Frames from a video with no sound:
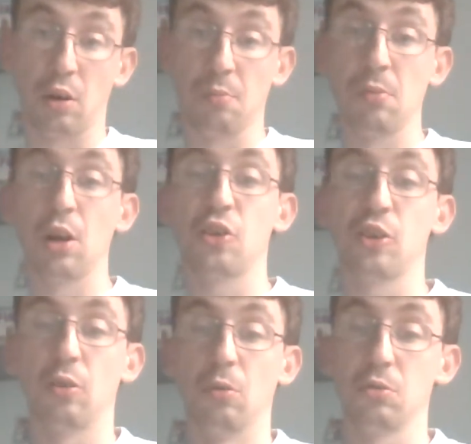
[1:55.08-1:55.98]
merge
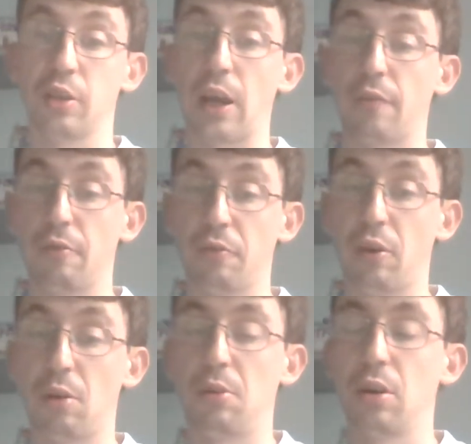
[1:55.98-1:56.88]
it all together
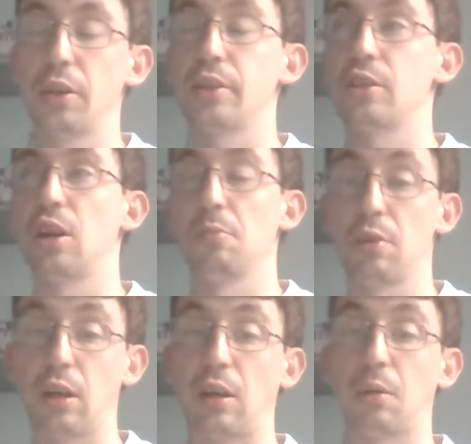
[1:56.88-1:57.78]
via my
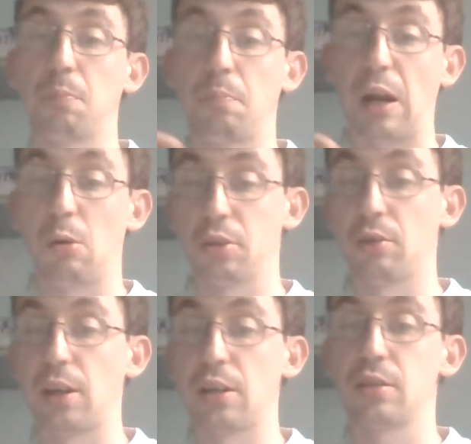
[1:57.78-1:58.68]
Cyberlink Power
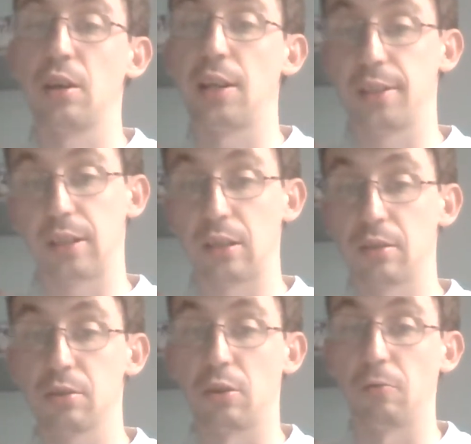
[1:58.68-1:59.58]
Director editing
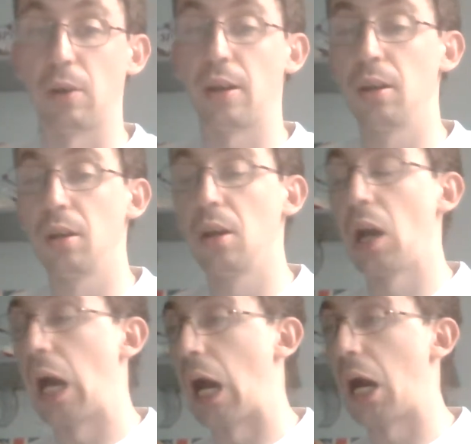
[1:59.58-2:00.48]
software.
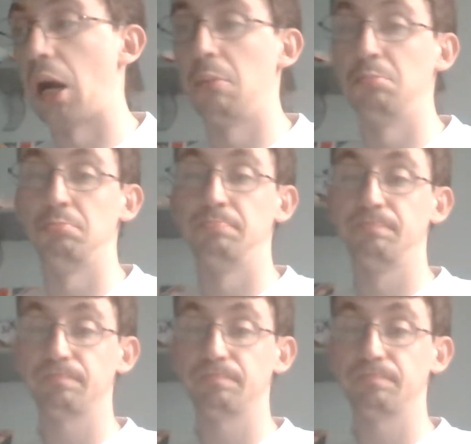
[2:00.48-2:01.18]
Um,